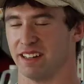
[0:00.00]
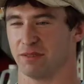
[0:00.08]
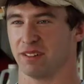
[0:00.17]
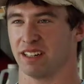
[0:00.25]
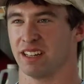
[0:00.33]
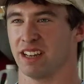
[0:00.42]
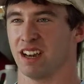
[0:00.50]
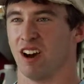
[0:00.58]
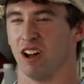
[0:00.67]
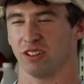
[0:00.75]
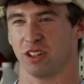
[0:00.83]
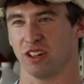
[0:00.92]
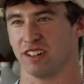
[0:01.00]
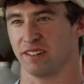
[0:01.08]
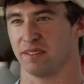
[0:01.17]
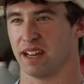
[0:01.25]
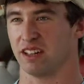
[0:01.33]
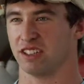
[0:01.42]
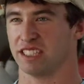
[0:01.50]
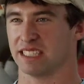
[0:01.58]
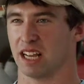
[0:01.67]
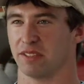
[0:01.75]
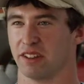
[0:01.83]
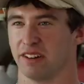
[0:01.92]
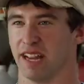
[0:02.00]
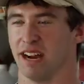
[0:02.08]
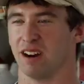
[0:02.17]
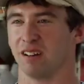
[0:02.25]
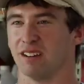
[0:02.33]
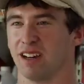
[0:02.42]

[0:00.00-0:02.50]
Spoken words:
different alternative energies out there now.